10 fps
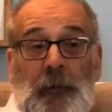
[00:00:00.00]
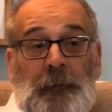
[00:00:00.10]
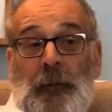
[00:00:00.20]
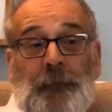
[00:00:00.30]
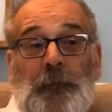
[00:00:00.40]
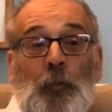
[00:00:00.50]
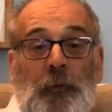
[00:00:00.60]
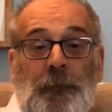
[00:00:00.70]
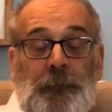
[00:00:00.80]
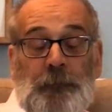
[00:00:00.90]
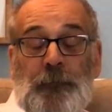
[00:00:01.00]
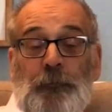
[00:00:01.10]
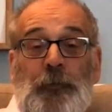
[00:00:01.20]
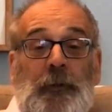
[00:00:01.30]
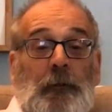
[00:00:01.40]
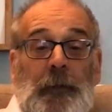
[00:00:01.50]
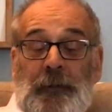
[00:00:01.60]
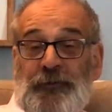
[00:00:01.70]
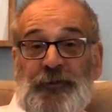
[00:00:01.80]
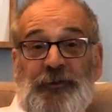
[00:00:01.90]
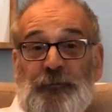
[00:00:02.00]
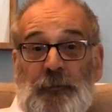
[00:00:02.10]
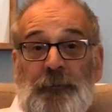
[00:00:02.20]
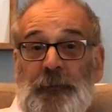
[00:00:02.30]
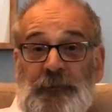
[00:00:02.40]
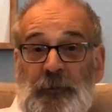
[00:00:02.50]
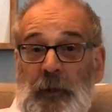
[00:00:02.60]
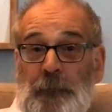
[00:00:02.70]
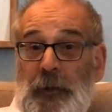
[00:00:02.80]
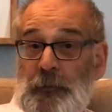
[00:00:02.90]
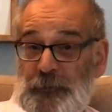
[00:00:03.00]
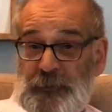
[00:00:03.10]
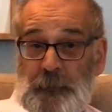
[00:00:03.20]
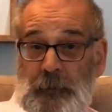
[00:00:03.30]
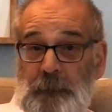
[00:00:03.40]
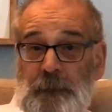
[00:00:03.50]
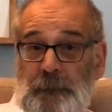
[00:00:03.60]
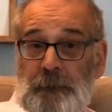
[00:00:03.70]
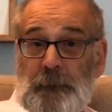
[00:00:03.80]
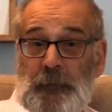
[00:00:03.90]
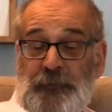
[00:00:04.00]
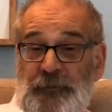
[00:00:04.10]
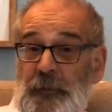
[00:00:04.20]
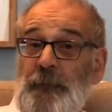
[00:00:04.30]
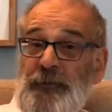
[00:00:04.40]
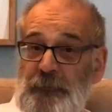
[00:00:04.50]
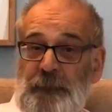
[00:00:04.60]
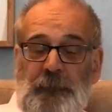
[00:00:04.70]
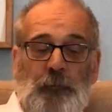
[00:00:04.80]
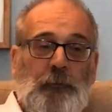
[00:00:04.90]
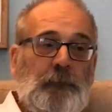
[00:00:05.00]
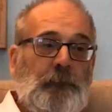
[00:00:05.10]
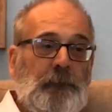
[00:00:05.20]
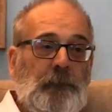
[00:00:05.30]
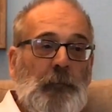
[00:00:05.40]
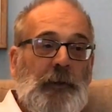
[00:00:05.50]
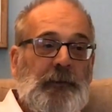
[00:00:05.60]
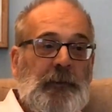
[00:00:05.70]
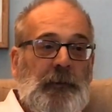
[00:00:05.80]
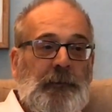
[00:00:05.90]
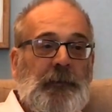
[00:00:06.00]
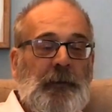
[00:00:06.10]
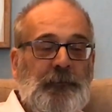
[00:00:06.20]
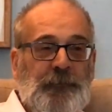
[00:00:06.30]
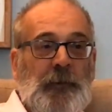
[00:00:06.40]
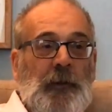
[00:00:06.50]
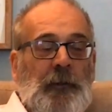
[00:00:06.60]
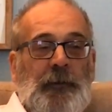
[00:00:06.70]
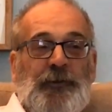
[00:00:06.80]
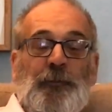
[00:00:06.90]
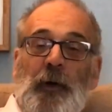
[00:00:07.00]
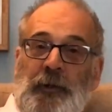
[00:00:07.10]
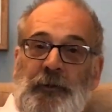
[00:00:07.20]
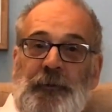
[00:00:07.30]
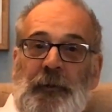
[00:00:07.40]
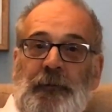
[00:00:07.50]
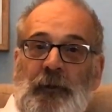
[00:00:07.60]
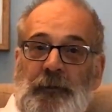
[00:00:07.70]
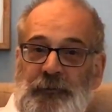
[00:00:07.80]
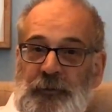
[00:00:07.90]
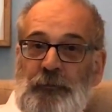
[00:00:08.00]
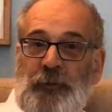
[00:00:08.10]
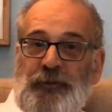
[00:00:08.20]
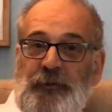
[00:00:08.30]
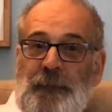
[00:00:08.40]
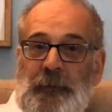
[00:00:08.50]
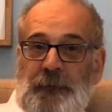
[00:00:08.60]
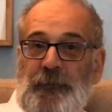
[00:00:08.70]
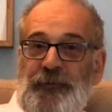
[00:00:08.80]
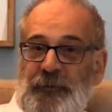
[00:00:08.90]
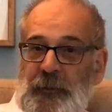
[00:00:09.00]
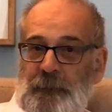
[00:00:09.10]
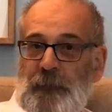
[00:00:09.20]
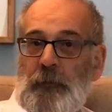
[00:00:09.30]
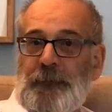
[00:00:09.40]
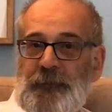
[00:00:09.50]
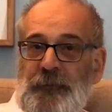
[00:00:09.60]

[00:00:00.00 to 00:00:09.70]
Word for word: I, I think one of the, the real legacies one of the things that I'm proudest about LGSM is the, the where it has inspired that younger generation of activists to get involved